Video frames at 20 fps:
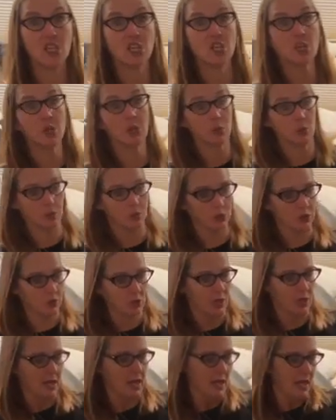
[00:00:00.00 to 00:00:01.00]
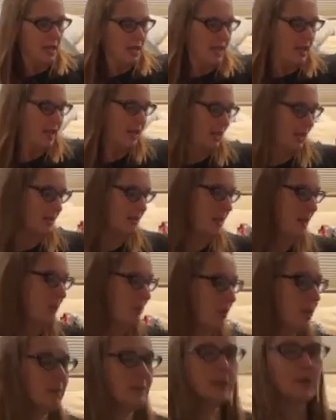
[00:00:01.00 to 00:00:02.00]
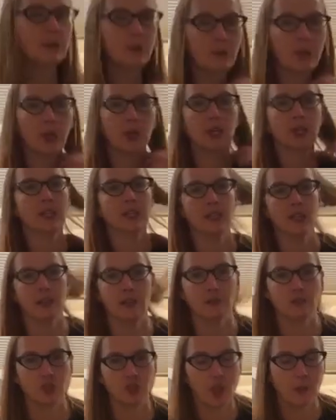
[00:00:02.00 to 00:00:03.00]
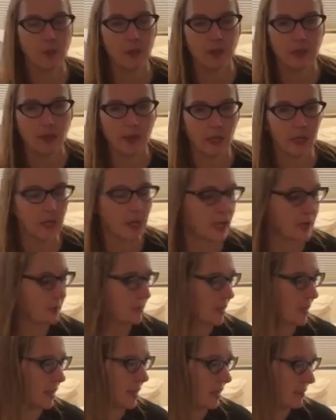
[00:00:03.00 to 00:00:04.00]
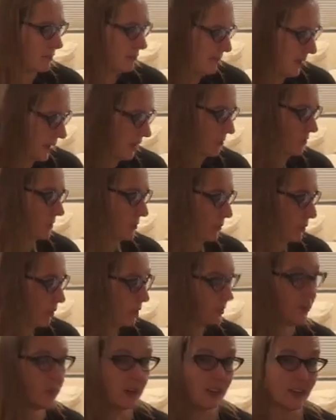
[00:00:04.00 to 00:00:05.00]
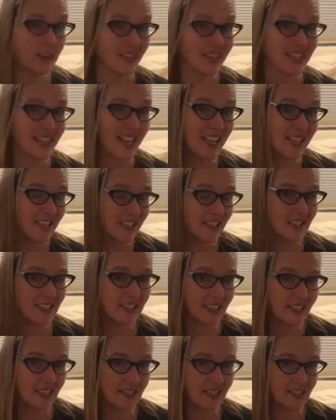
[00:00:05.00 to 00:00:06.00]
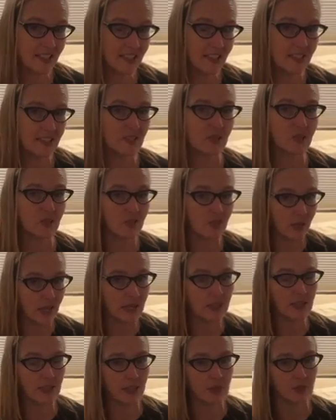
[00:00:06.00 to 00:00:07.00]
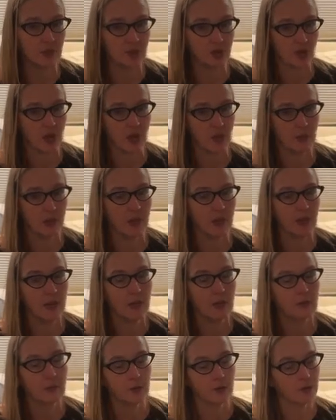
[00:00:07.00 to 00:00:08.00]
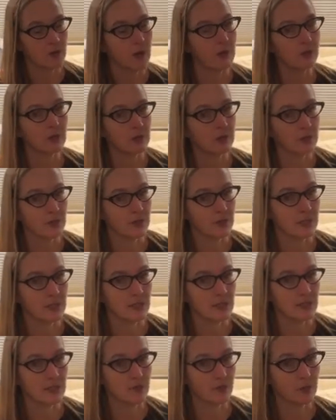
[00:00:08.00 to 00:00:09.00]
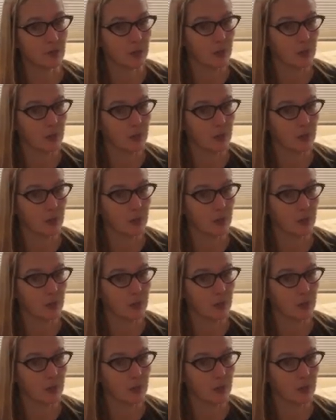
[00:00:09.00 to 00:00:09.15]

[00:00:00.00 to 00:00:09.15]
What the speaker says: huge. And I went bargain shopping there. I went and found perfect things. End of the season is a great time to shop for travel clothing that's